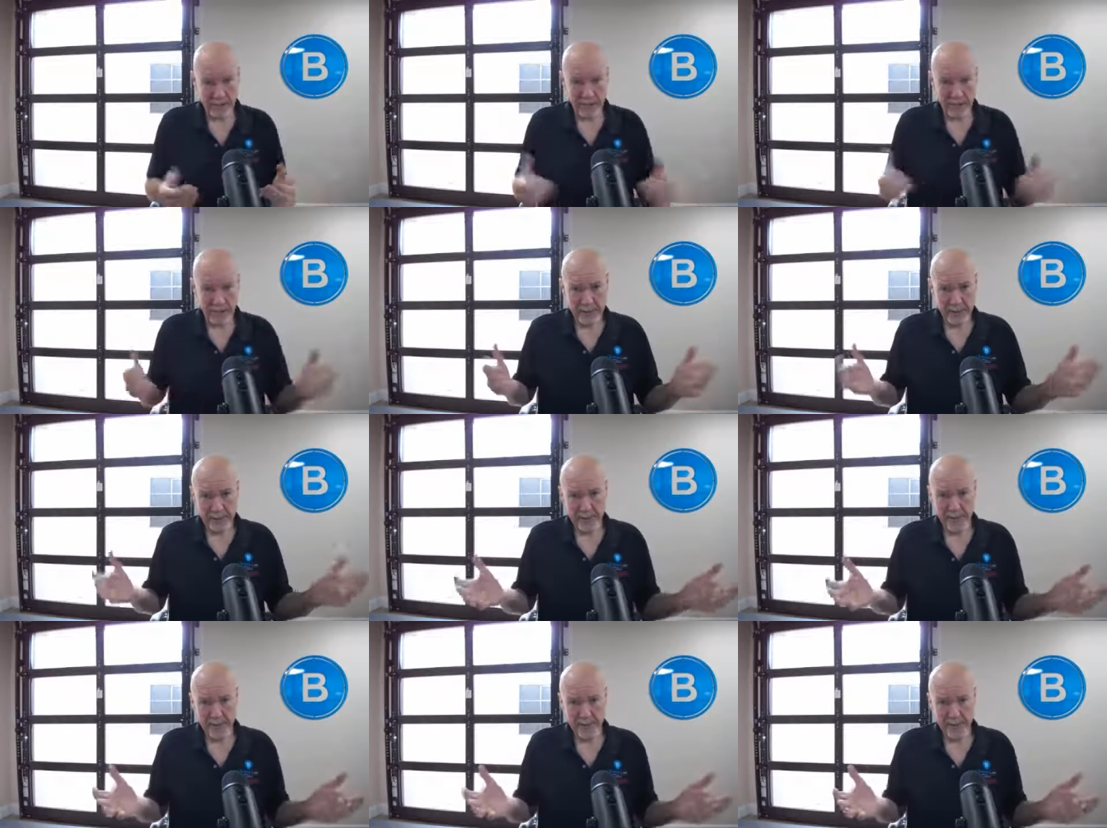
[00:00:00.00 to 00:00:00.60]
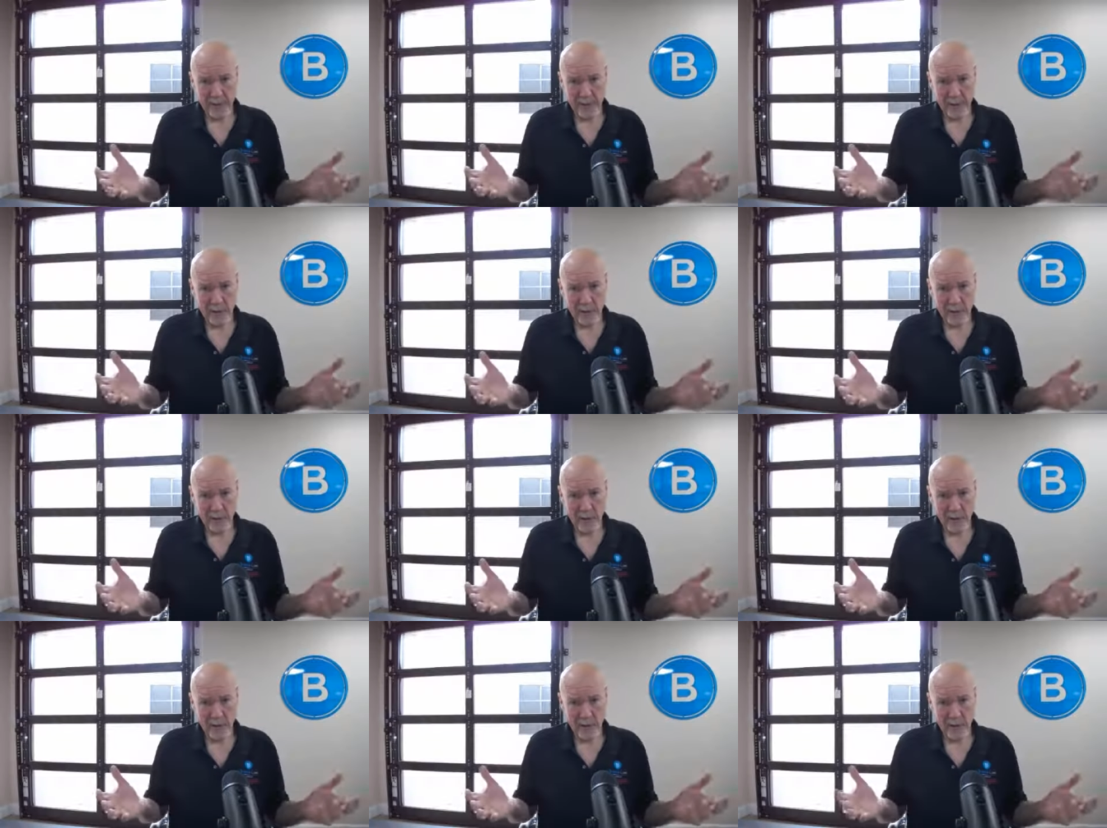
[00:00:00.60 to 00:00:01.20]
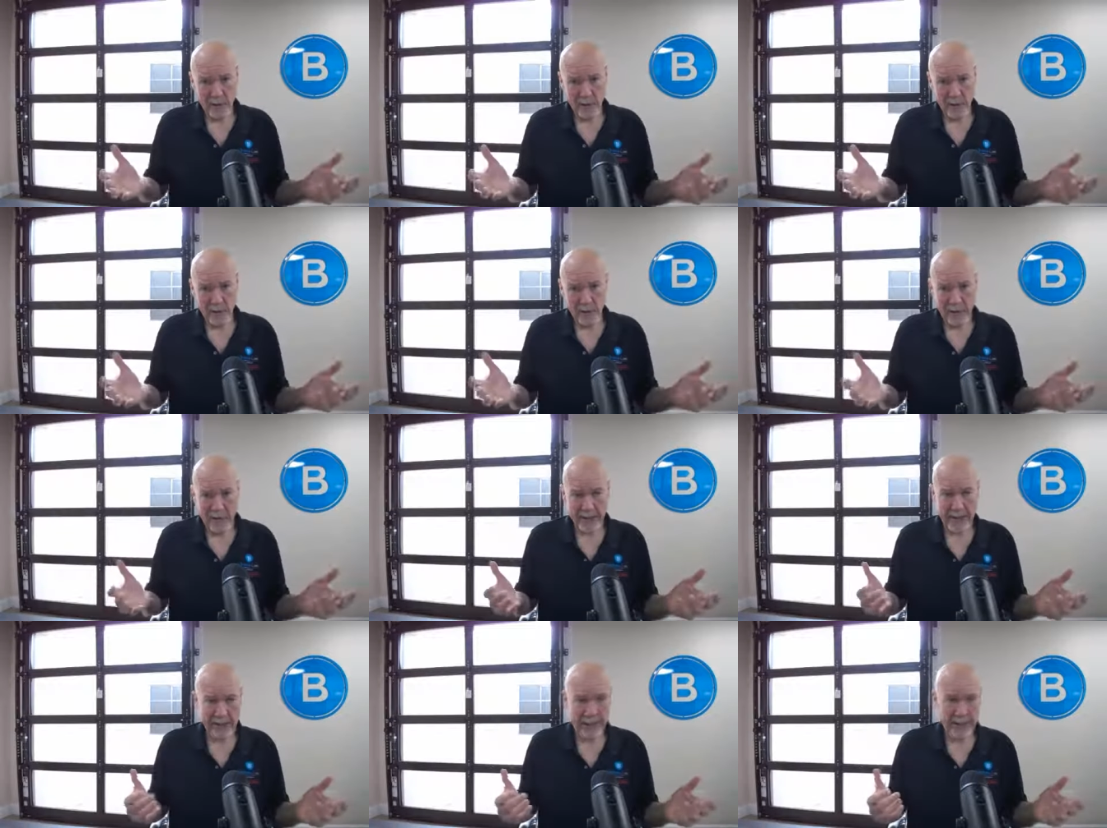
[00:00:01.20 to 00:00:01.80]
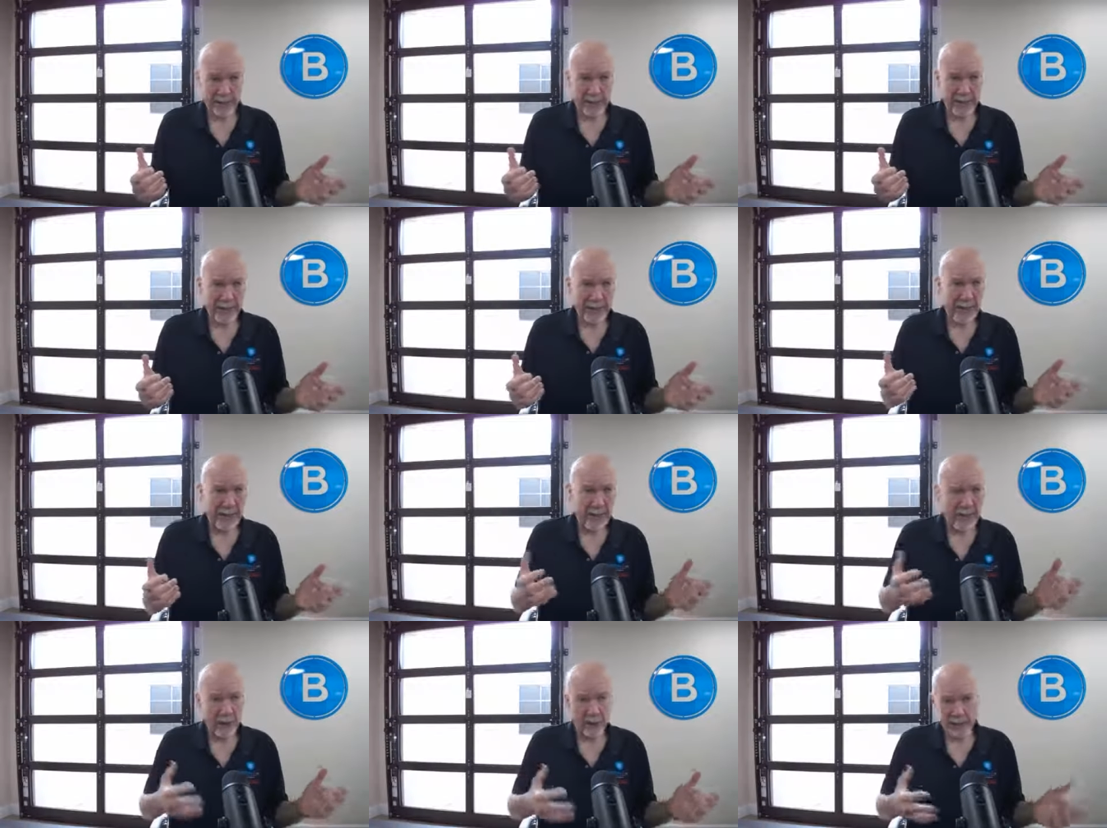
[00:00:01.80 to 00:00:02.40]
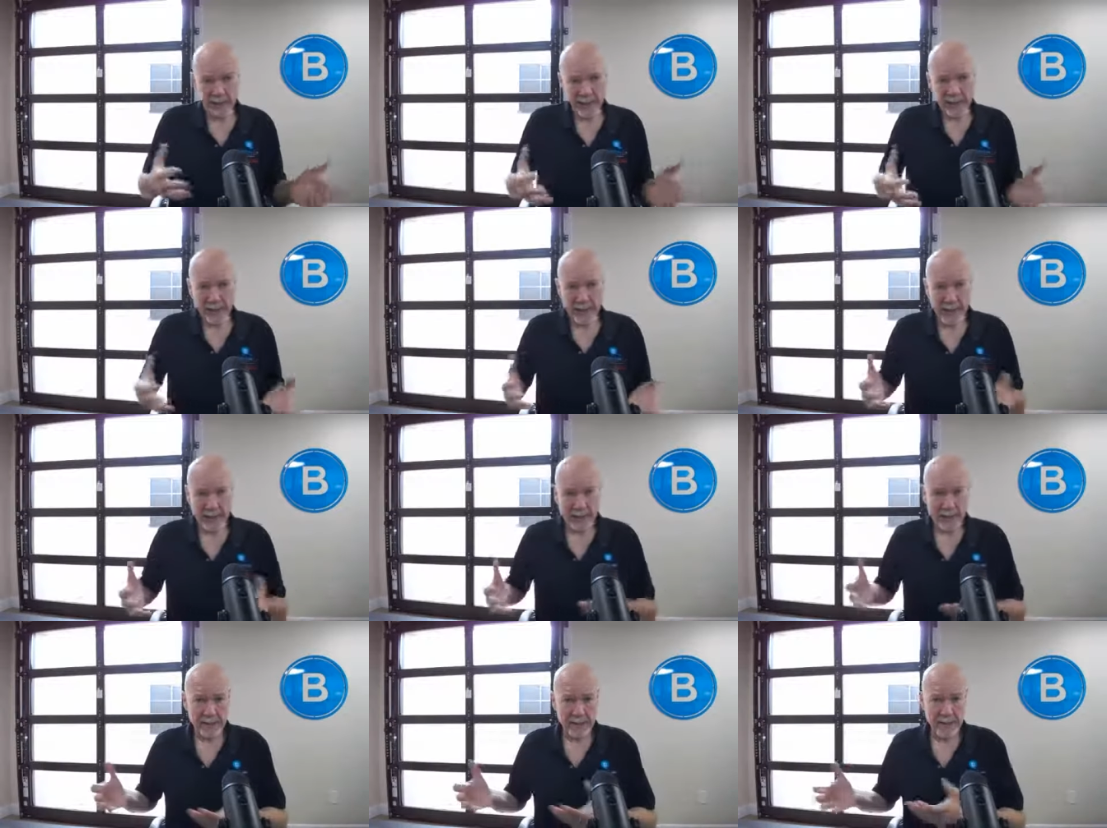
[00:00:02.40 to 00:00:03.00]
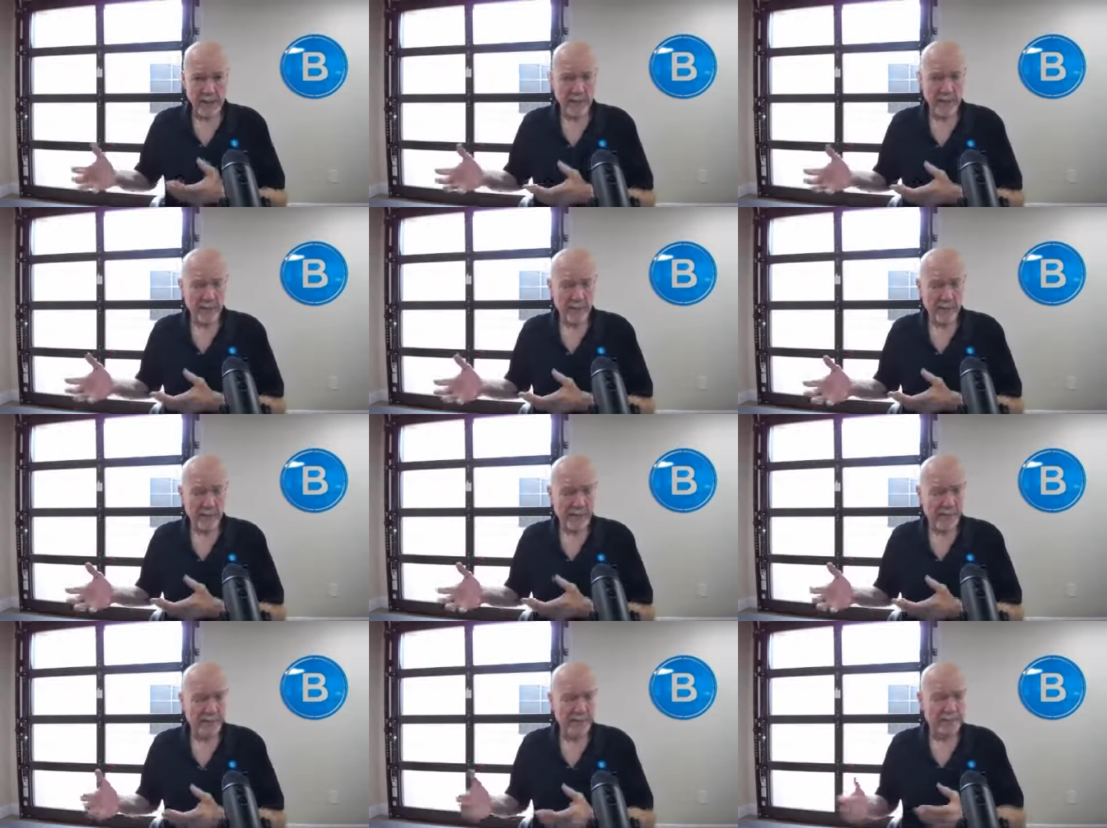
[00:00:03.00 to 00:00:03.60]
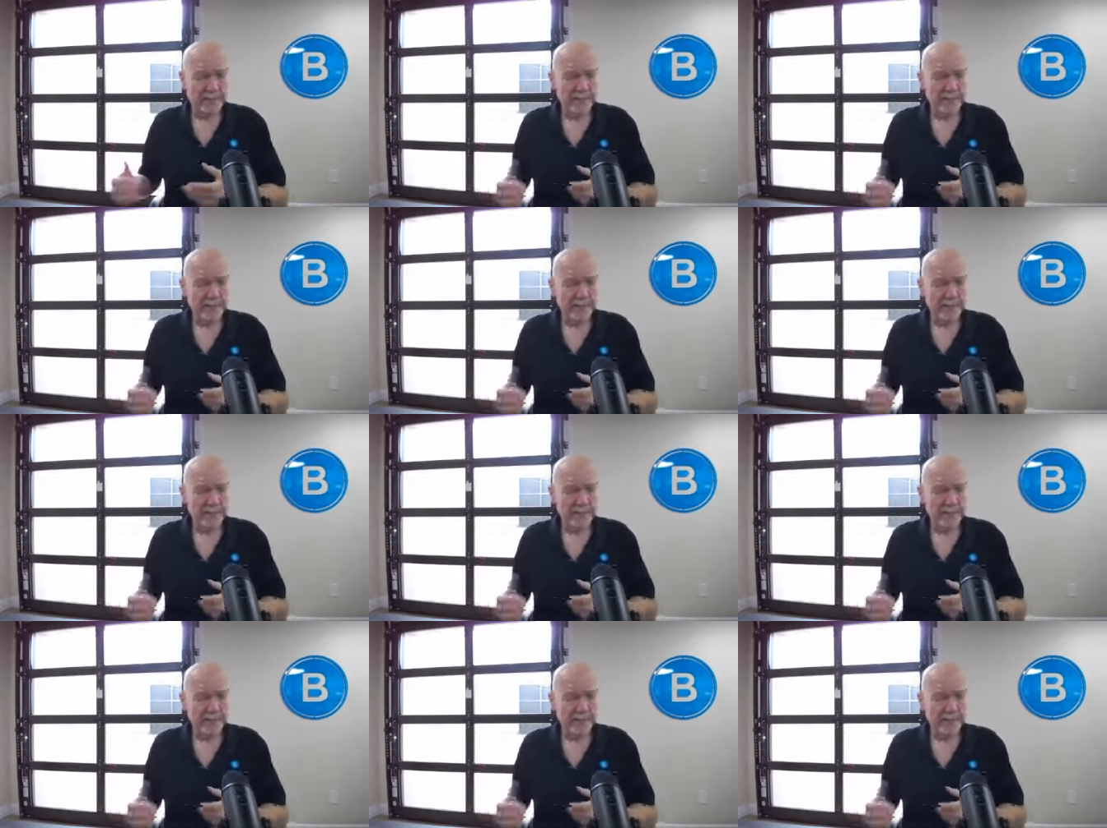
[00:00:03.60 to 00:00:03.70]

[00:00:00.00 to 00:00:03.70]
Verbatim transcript: this type of law and how these cases operate.